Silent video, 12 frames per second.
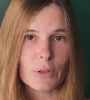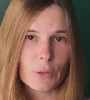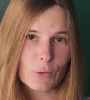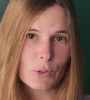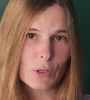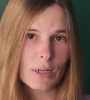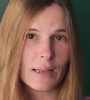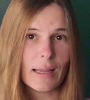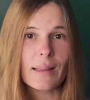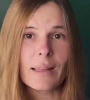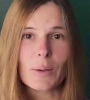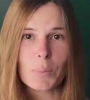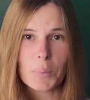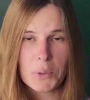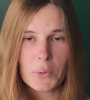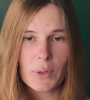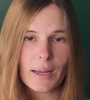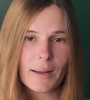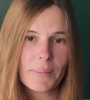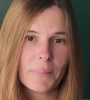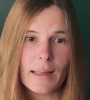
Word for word: a revolution in computing.